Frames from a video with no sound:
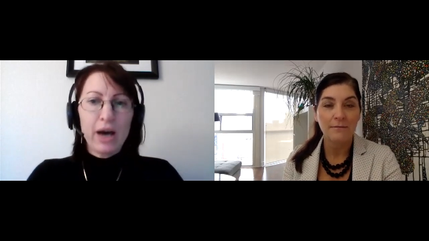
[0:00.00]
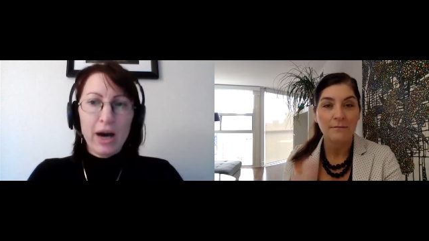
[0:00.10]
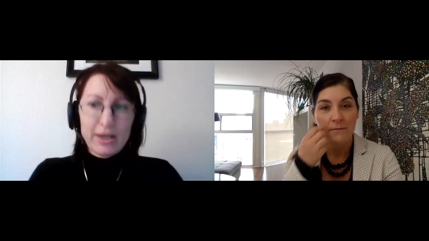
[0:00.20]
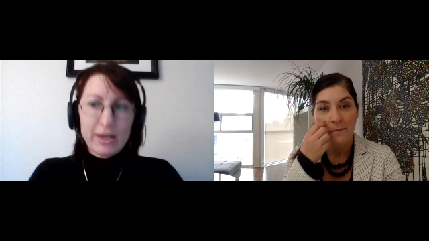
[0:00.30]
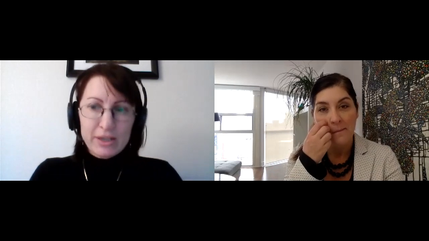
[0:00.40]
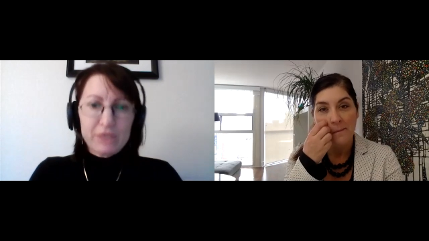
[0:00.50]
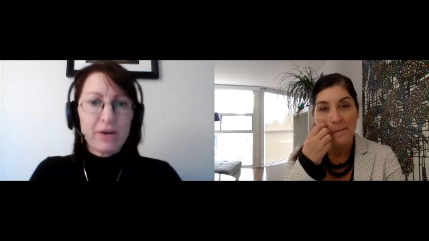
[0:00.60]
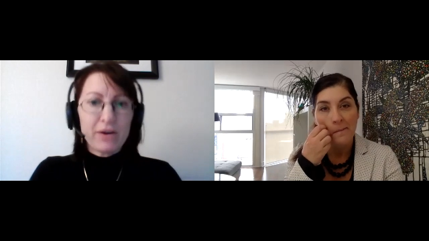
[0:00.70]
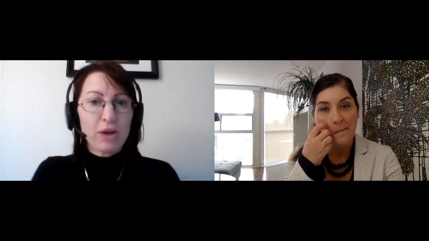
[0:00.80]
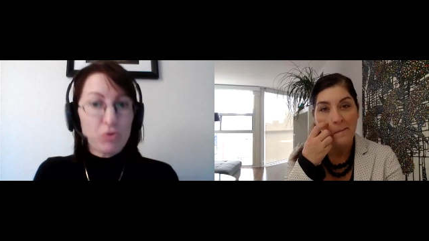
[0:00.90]

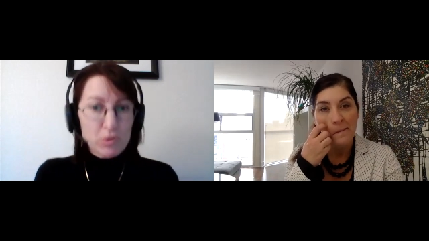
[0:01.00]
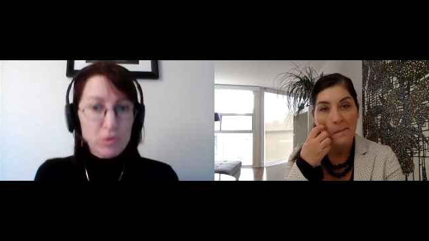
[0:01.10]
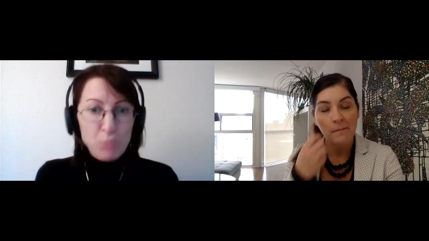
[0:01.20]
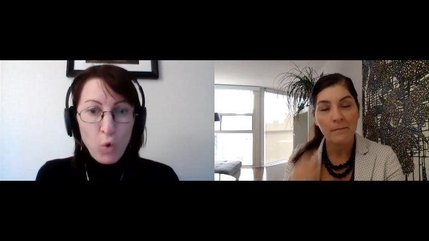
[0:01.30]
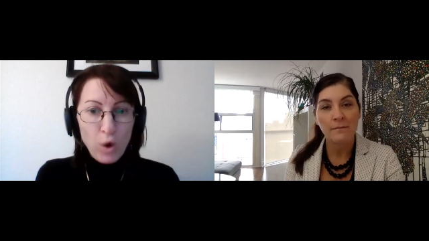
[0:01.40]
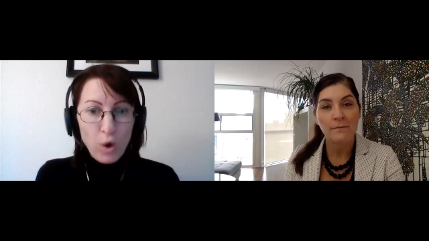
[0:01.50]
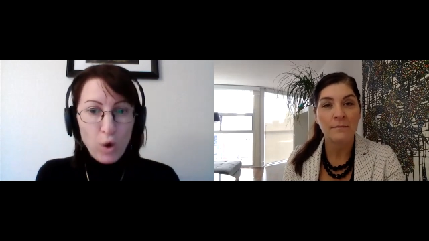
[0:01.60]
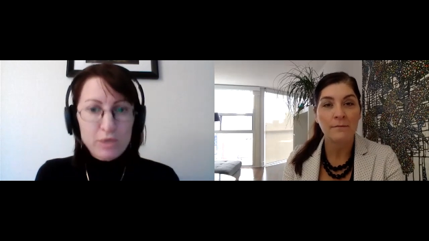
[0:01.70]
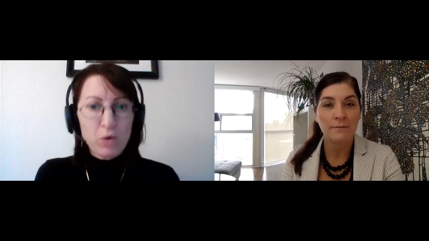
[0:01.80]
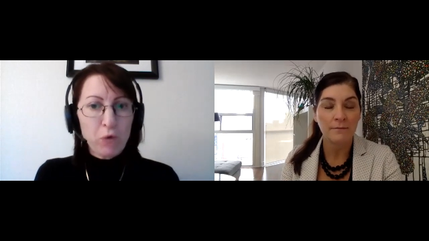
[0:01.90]
Speaker 1: identify those
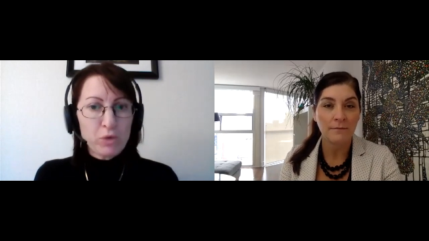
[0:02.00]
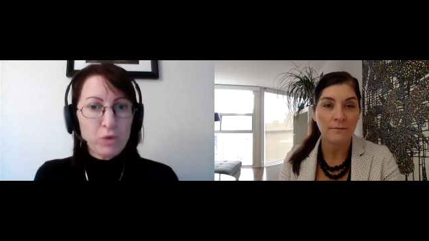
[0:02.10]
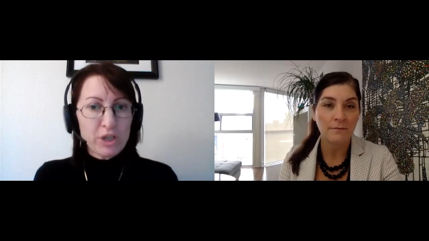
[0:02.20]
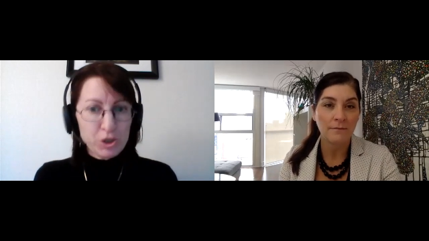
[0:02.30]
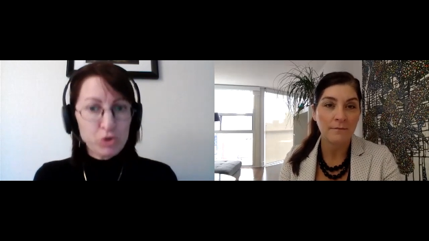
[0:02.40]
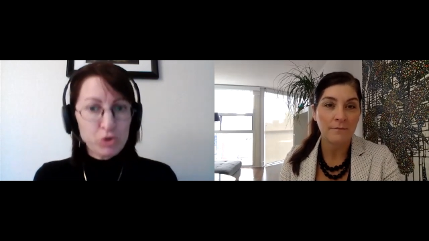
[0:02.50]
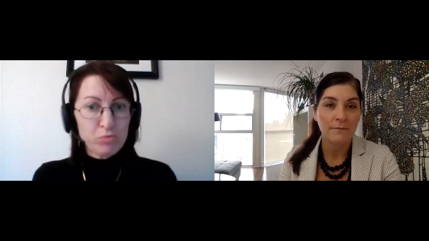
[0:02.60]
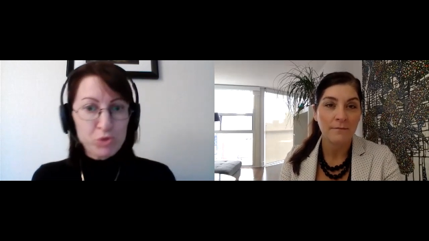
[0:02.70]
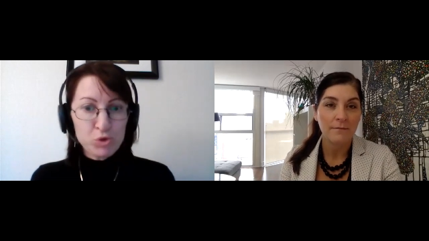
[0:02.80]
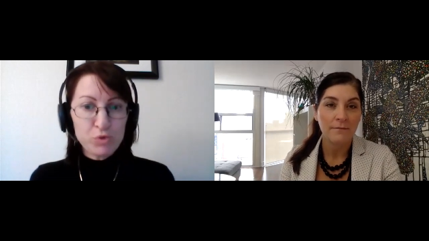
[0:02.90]
points where we need to
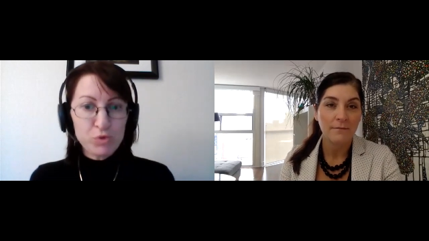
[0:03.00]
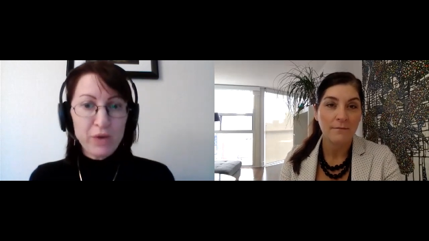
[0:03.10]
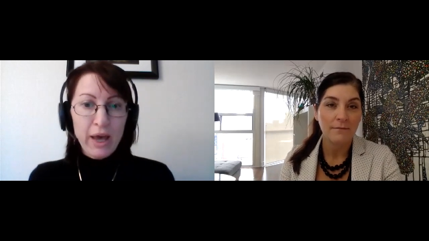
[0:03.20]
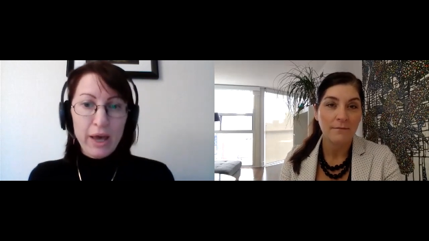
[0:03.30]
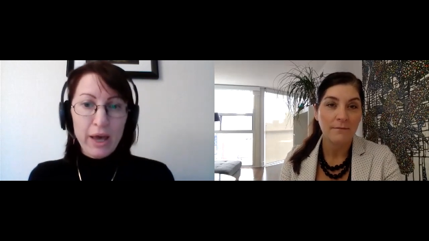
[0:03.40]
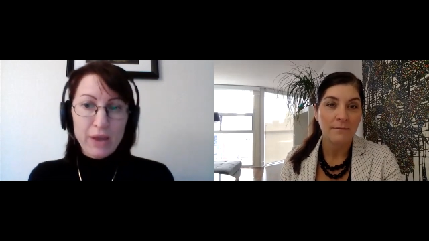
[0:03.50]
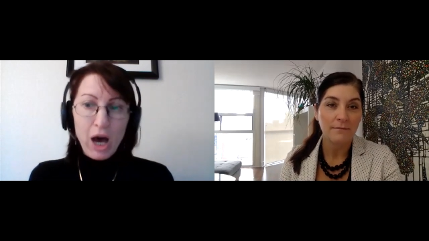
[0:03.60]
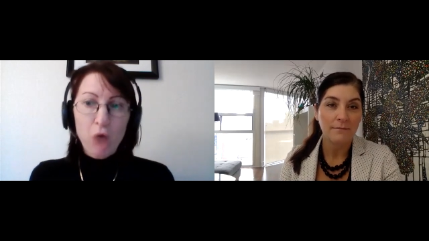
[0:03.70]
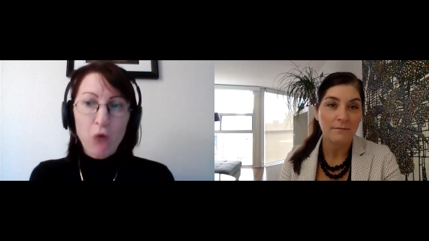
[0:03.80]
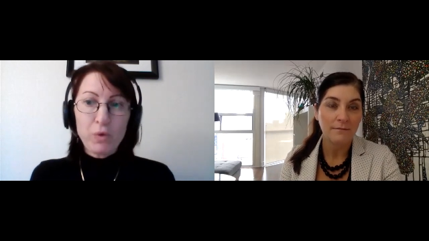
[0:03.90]
improve and
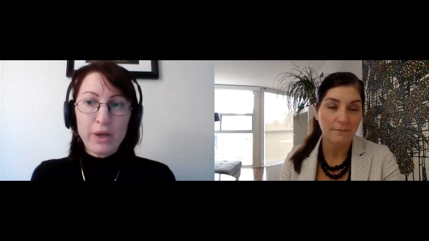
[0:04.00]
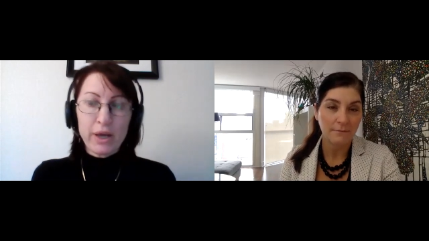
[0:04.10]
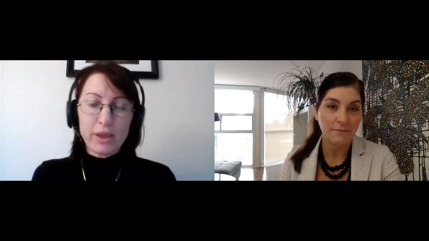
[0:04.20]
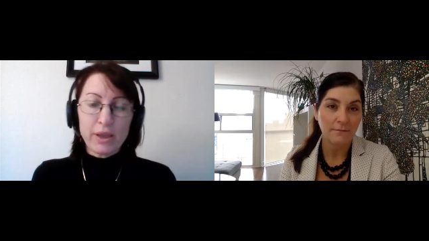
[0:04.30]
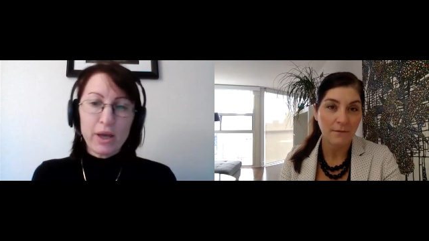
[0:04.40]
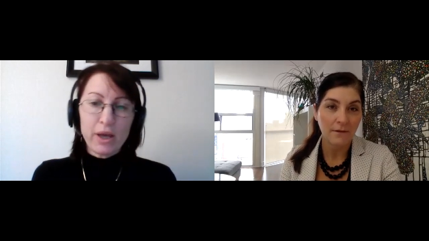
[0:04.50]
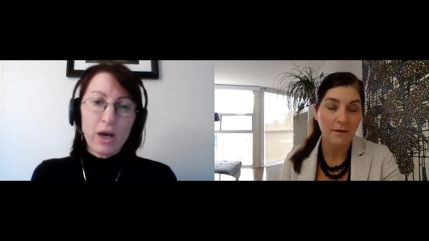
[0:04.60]
how we can,